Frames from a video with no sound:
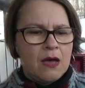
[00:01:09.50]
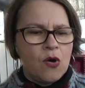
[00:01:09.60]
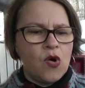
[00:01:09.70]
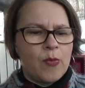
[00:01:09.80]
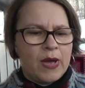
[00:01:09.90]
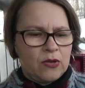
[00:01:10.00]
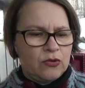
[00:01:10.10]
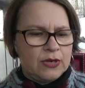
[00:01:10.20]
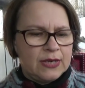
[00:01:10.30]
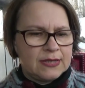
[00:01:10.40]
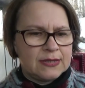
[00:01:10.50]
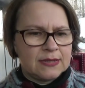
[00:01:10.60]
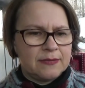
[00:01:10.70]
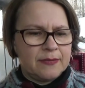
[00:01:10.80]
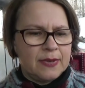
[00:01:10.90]
Oh my
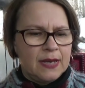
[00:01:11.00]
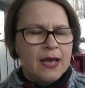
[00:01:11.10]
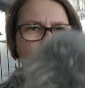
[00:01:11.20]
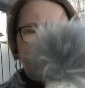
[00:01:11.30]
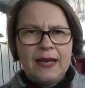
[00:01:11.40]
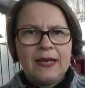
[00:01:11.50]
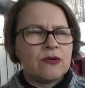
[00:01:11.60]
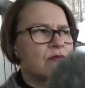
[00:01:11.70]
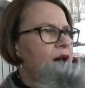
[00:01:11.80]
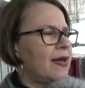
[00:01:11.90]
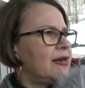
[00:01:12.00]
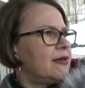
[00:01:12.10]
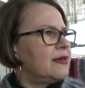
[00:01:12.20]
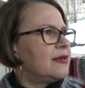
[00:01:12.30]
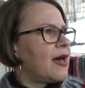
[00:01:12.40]
goodness. I didn't write
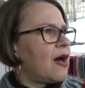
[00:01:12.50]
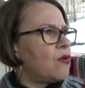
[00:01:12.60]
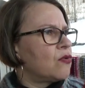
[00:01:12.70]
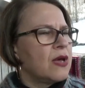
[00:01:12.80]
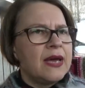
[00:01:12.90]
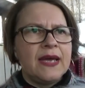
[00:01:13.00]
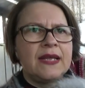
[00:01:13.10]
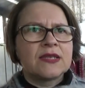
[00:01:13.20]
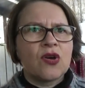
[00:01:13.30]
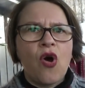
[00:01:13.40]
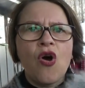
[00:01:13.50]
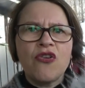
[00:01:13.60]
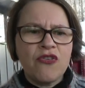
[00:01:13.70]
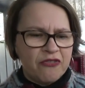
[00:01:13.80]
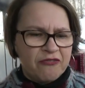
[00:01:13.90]
it down. It's
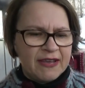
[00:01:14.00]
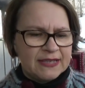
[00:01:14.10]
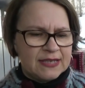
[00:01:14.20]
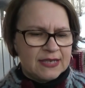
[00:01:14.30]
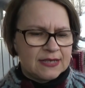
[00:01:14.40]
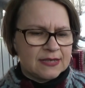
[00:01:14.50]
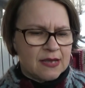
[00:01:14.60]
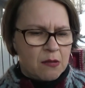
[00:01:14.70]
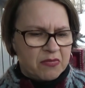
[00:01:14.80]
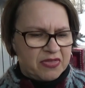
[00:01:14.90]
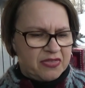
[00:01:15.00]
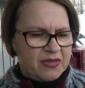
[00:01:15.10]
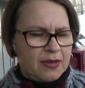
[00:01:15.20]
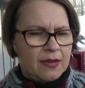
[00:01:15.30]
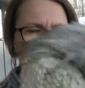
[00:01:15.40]
confetti
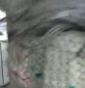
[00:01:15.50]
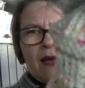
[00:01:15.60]
something.